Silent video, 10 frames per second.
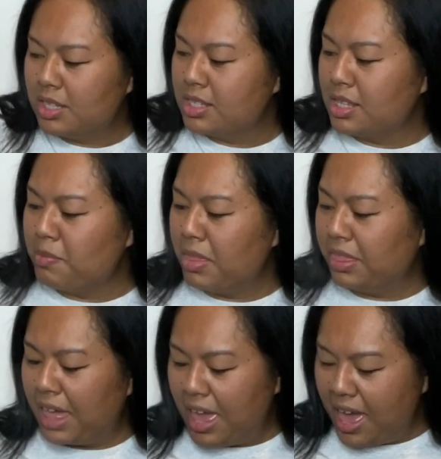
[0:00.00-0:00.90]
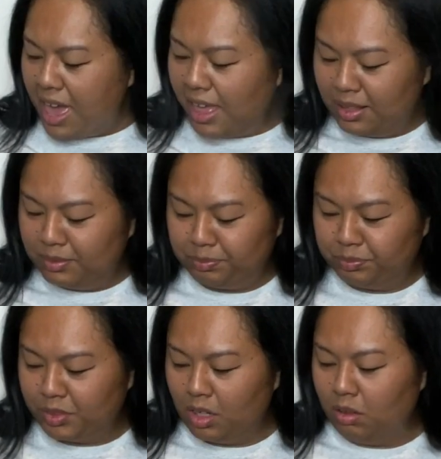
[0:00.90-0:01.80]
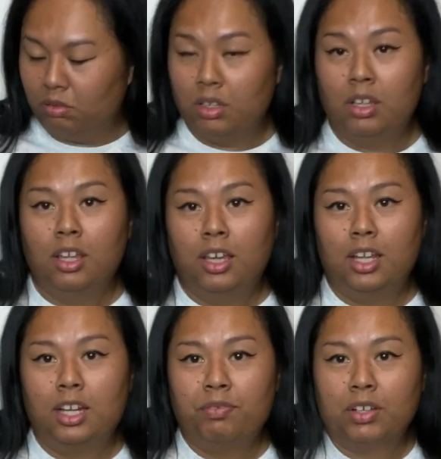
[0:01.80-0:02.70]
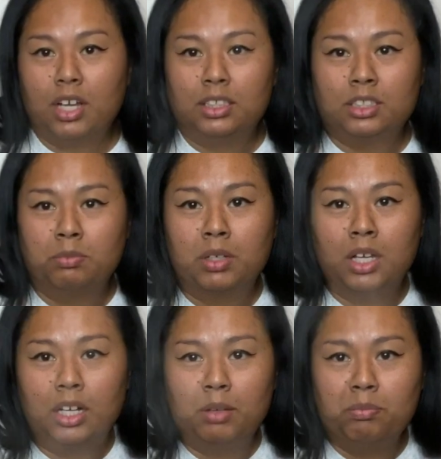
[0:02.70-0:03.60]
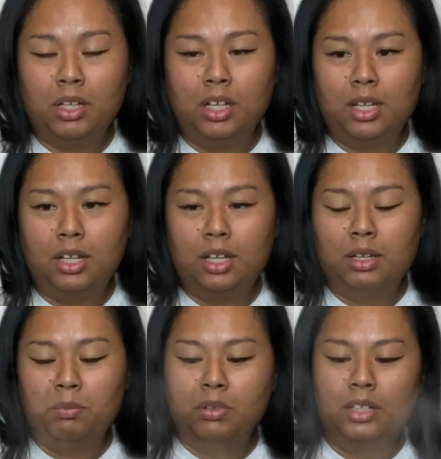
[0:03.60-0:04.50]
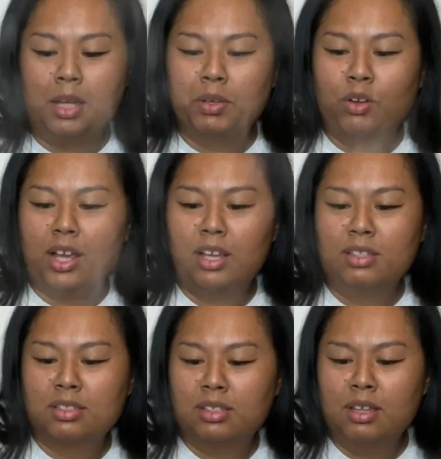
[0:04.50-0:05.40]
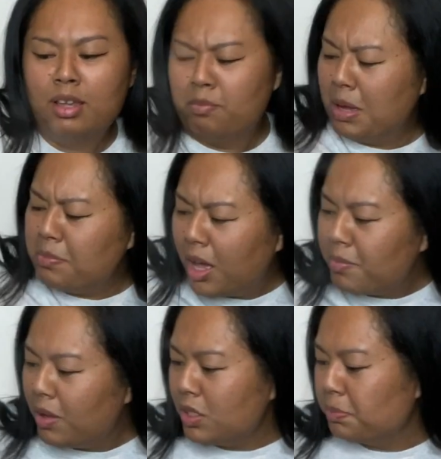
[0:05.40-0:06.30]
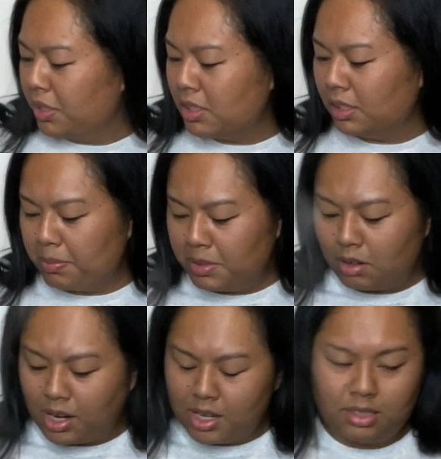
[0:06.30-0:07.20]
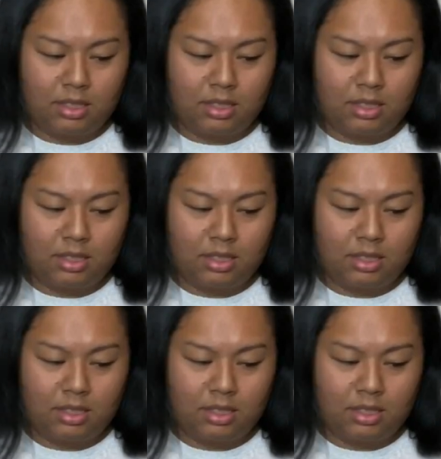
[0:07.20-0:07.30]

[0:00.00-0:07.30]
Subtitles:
some of that. Oh, and I forgot some cut up lemongrass. My mom always puts lemongrass.